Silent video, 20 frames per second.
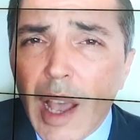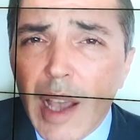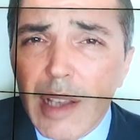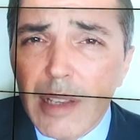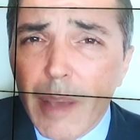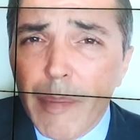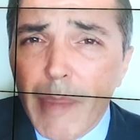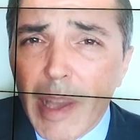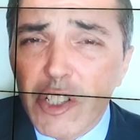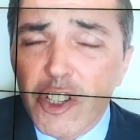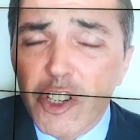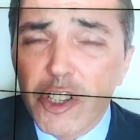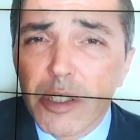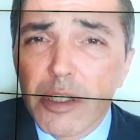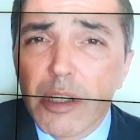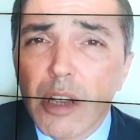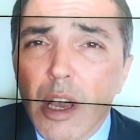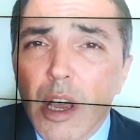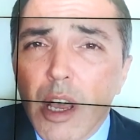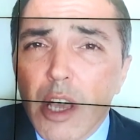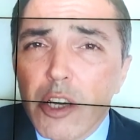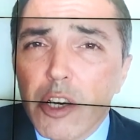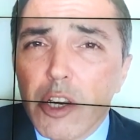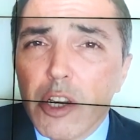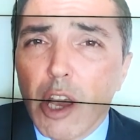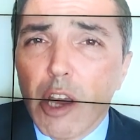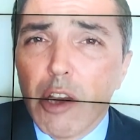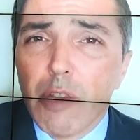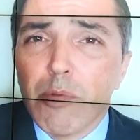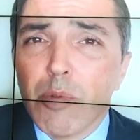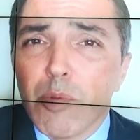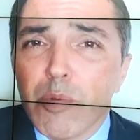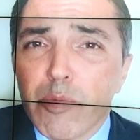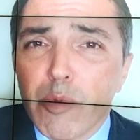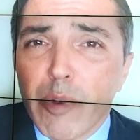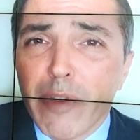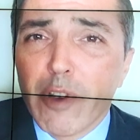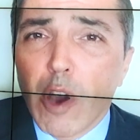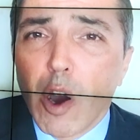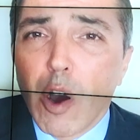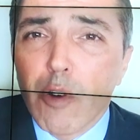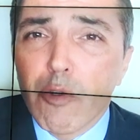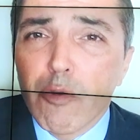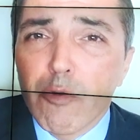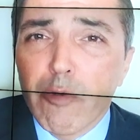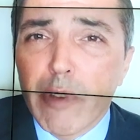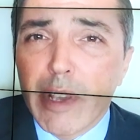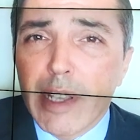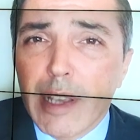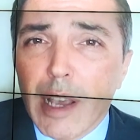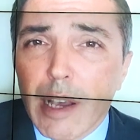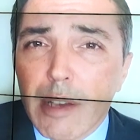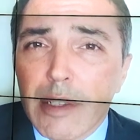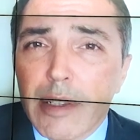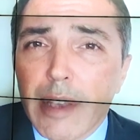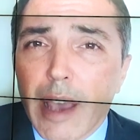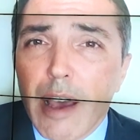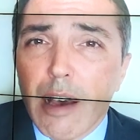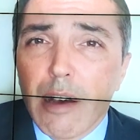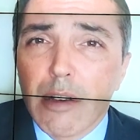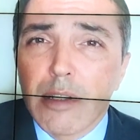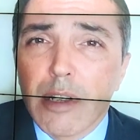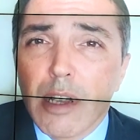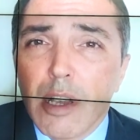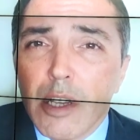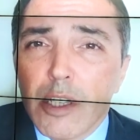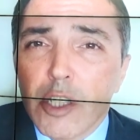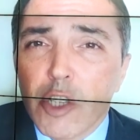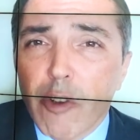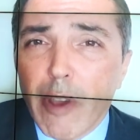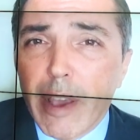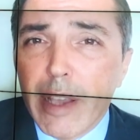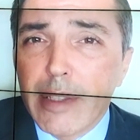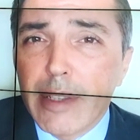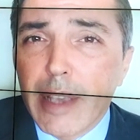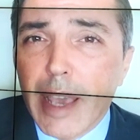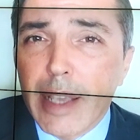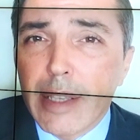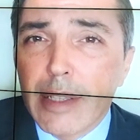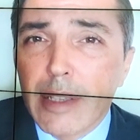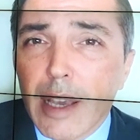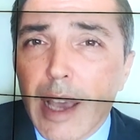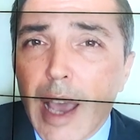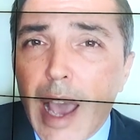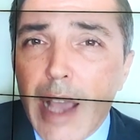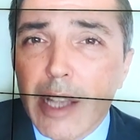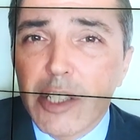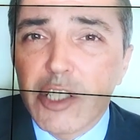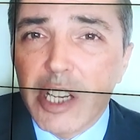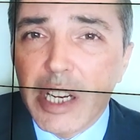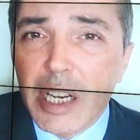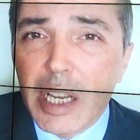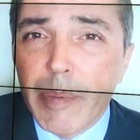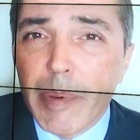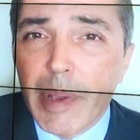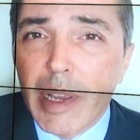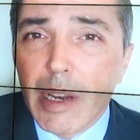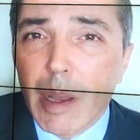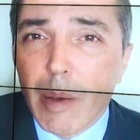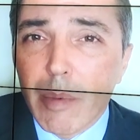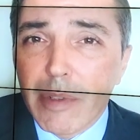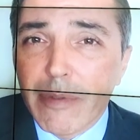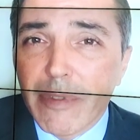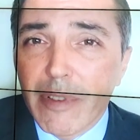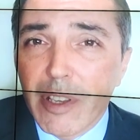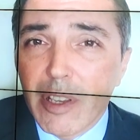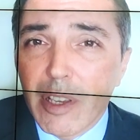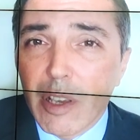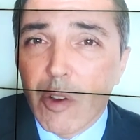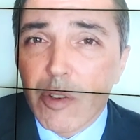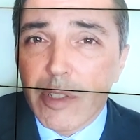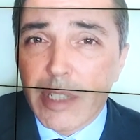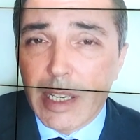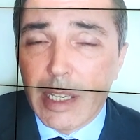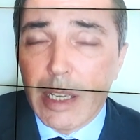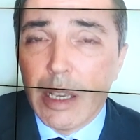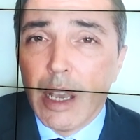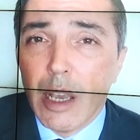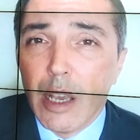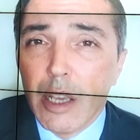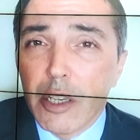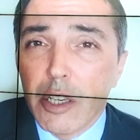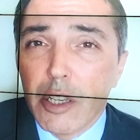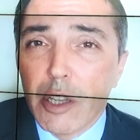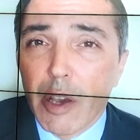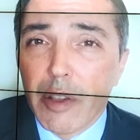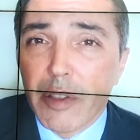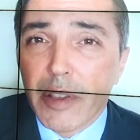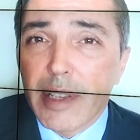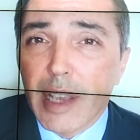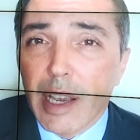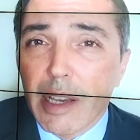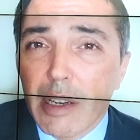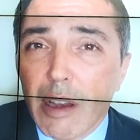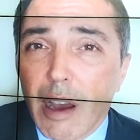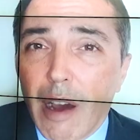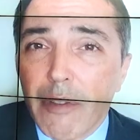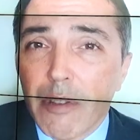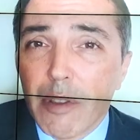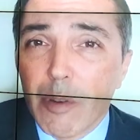As I mentioned, you know, we've got retail sales, trade data and GDP numbers for the Aussie, you know, in the second half of